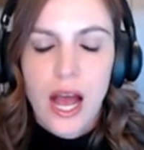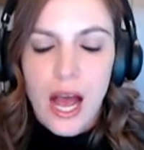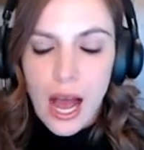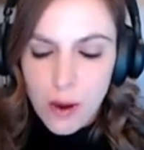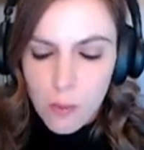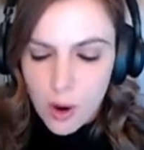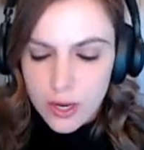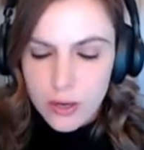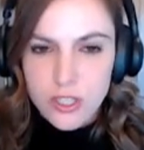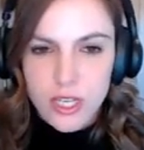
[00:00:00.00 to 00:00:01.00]
I want
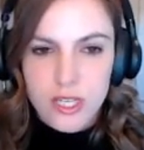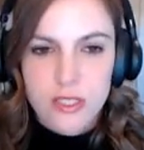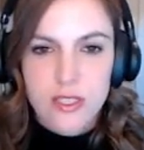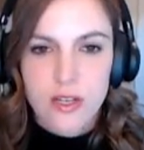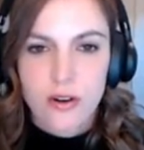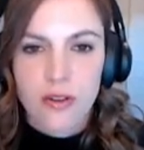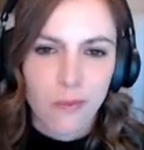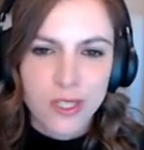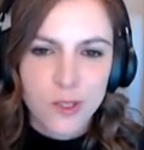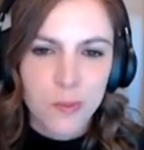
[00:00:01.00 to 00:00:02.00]
you to consider
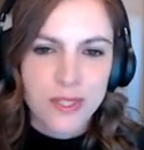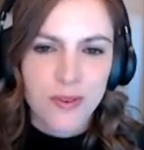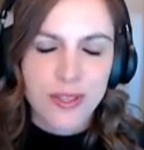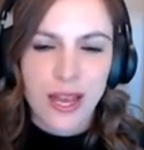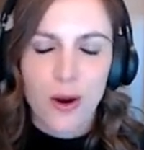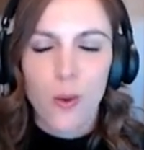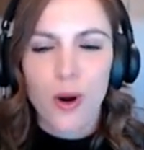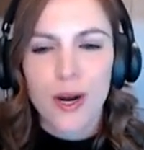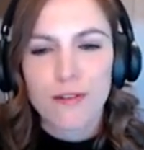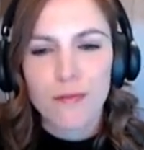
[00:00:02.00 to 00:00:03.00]
one specific thing,
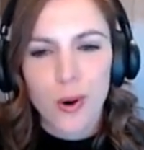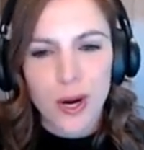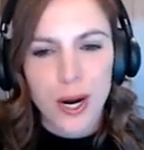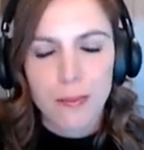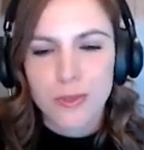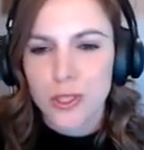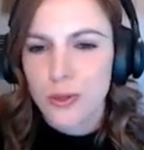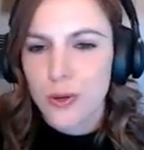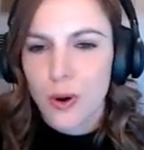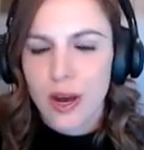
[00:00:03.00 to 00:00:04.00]
or if more come to
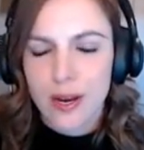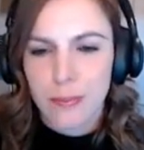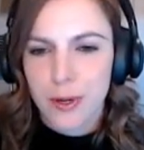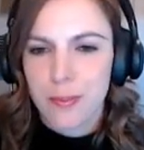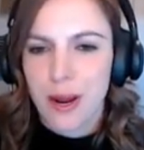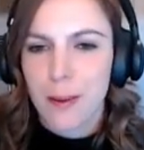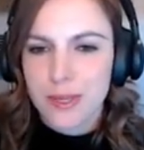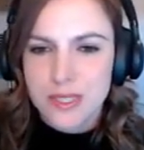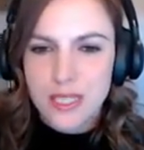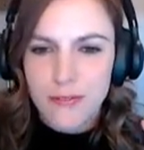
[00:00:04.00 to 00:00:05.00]
you, go ahead and put them down.
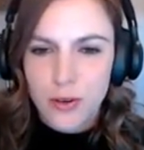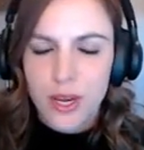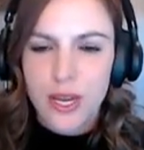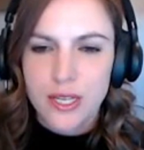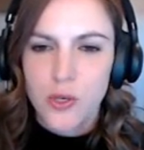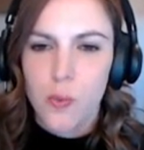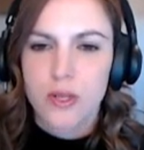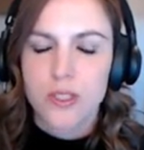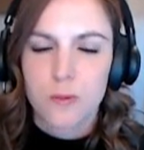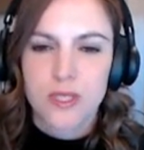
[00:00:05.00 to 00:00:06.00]
But see if you can get to
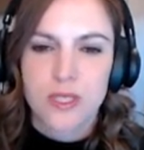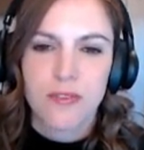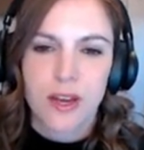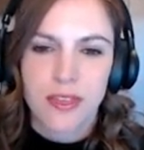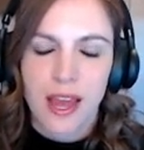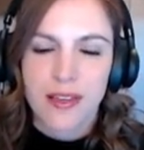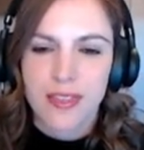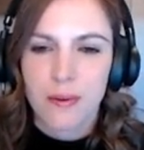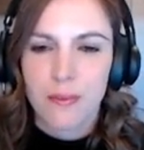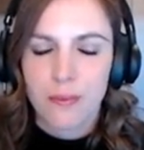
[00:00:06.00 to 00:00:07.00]
one specific thing
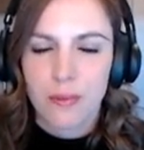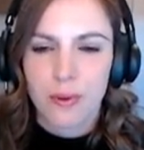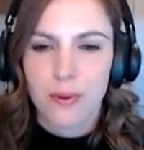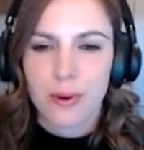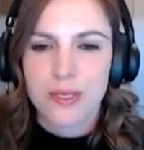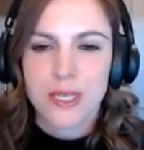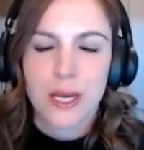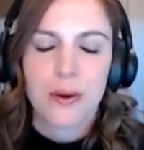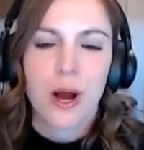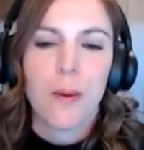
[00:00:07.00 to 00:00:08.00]
that will
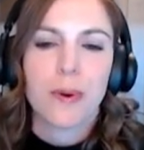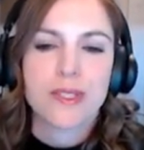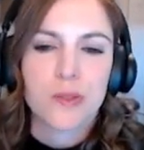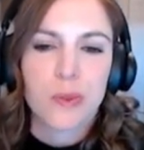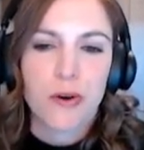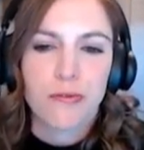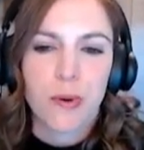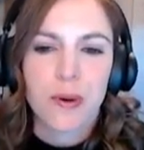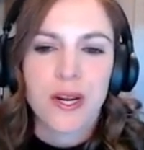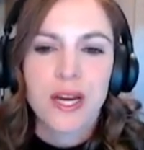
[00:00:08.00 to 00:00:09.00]
continue to help us as we go forward.